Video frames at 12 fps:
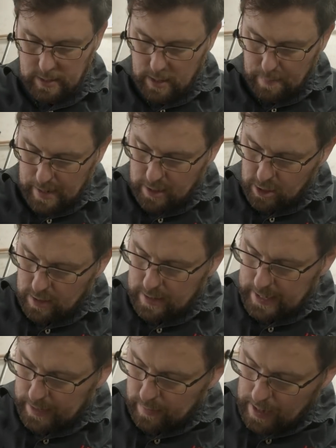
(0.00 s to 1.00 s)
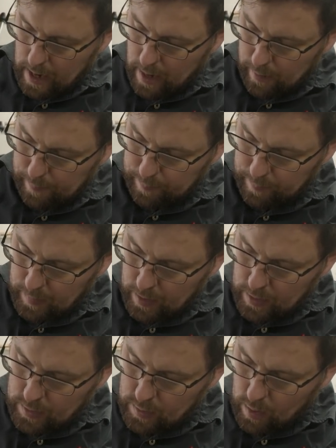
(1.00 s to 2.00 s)
the dimension down here.
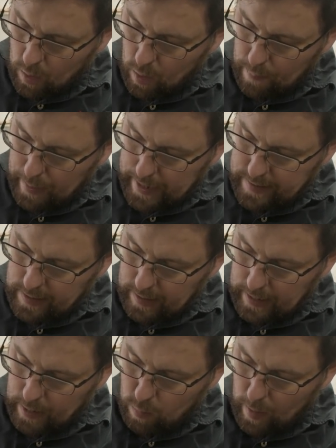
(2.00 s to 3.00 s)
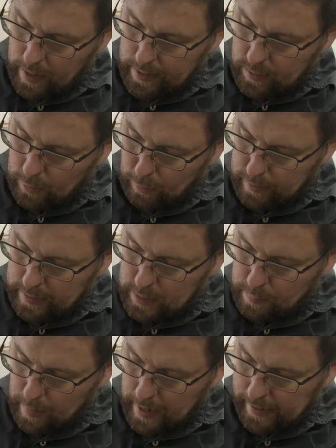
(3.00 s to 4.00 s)
So basically when I turn
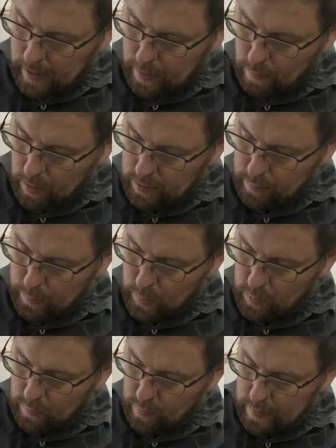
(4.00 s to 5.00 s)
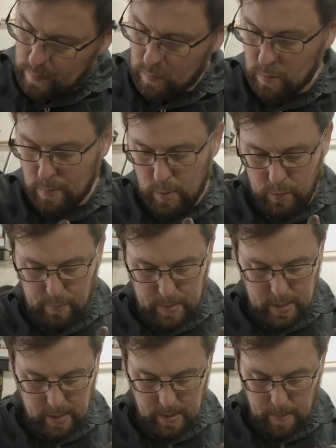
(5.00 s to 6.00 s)
this back, I want to remove
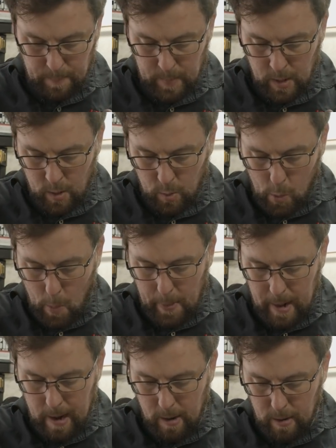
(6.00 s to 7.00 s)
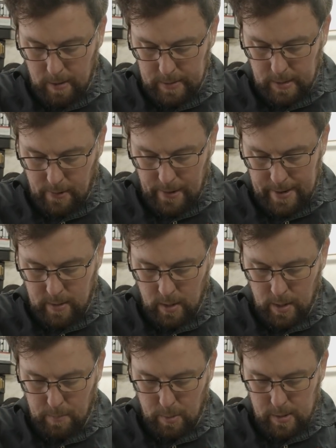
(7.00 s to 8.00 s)
material up here on the guide,
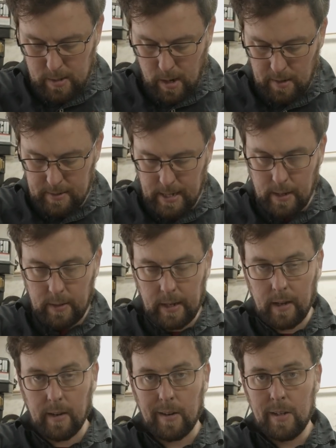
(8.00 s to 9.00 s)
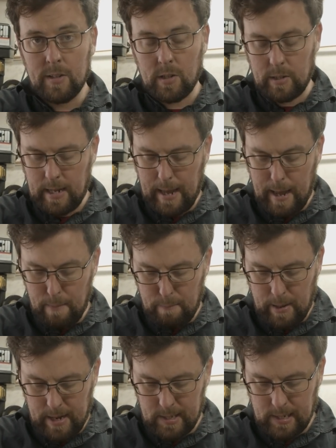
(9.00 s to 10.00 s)
but not down here. So the aim
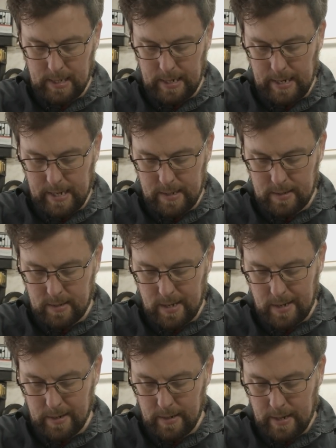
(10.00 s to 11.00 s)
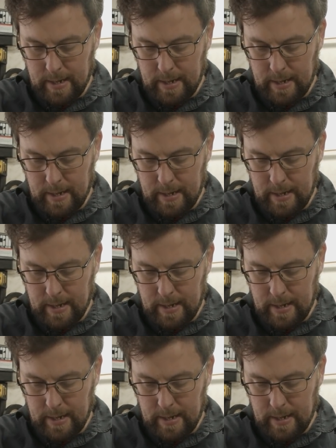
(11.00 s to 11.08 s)
basically is to